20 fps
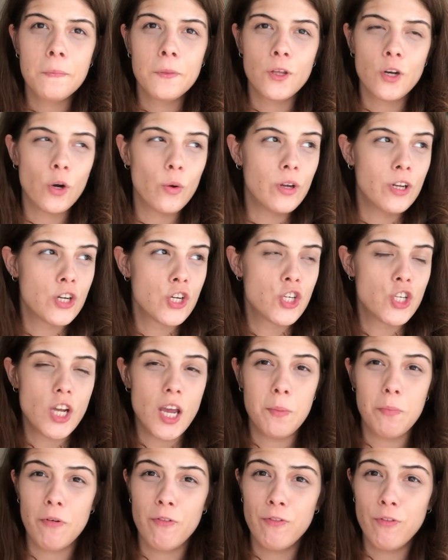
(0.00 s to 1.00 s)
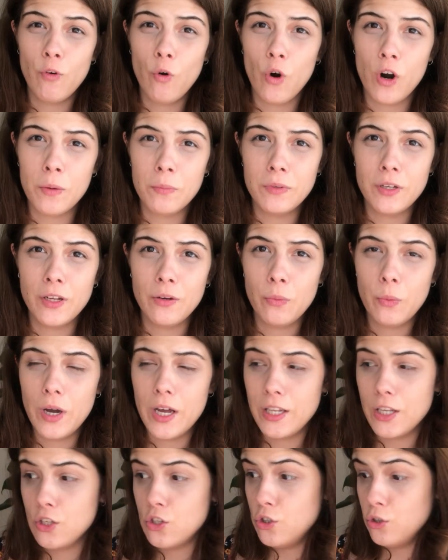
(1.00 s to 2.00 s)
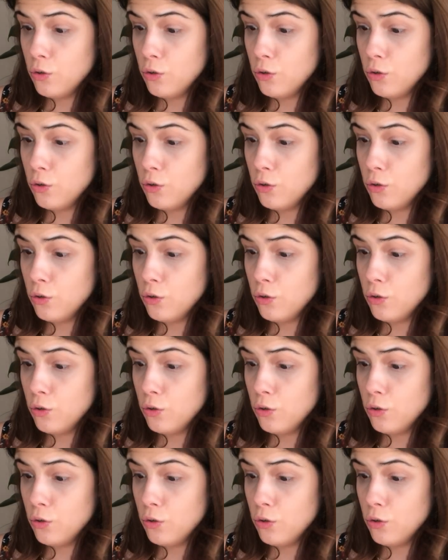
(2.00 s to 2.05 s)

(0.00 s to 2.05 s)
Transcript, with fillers: you know, in a shape or form the way that